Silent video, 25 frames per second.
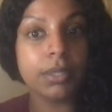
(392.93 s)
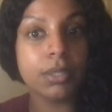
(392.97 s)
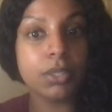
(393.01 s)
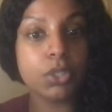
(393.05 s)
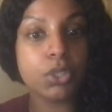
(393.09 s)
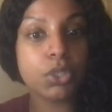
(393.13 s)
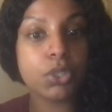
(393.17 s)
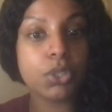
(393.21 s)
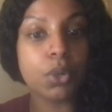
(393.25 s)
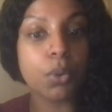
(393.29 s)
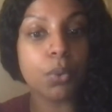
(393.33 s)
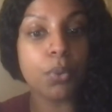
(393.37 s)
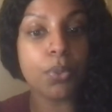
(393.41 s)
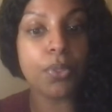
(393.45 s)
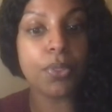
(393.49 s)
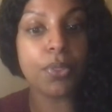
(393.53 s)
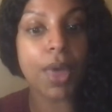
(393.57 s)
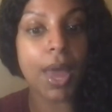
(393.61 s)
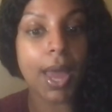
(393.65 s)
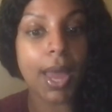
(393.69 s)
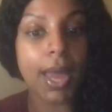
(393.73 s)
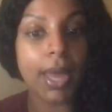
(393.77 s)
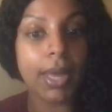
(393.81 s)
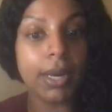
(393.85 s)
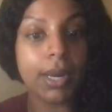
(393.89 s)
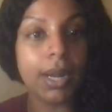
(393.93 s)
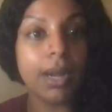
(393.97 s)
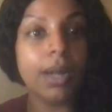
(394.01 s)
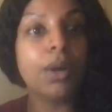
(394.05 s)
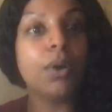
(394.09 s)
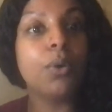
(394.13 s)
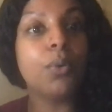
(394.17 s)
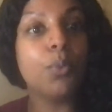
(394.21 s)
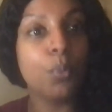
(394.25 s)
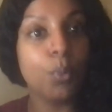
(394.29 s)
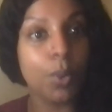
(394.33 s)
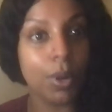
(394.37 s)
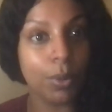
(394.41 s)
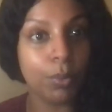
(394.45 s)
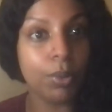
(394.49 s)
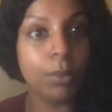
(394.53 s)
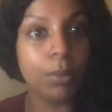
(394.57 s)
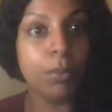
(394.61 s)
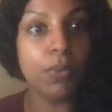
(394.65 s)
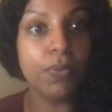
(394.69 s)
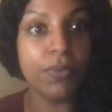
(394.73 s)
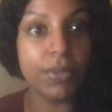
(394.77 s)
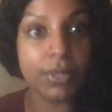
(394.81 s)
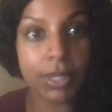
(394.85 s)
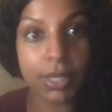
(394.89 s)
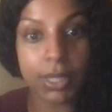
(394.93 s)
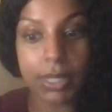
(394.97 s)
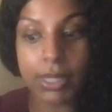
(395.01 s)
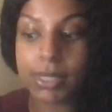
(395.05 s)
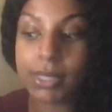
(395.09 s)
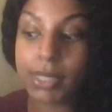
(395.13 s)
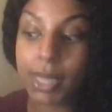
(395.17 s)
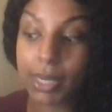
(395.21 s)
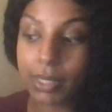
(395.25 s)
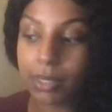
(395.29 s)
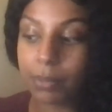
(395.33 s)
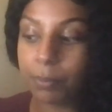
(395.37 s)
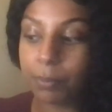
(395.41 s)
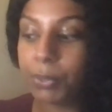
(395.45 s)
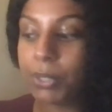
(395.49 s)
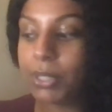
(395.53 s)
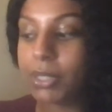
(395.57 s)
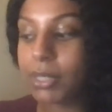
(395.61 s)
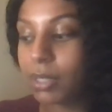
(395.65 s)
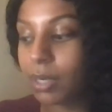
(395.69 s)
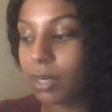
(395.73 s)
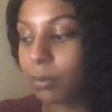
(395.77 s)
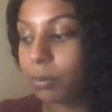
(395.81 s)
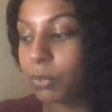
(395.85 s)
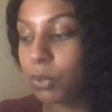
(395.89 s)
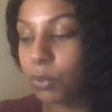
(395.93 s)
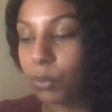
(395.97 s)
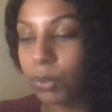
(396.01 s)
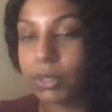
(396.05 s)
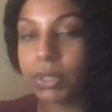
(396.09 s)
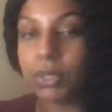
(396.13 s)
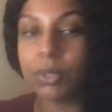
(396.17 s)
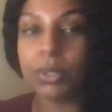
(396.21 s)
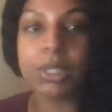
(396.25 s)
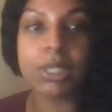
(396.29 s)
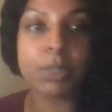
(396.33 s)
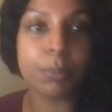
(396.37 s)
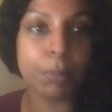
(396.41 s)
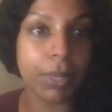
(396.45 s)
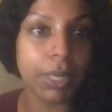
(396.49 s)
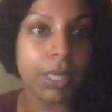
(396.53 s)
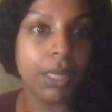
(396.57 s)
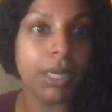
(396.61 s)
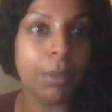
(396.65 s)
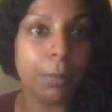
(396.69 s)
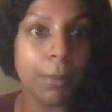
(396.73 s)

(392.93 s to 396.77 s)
so that when we move into the second piece that I'm going to explain,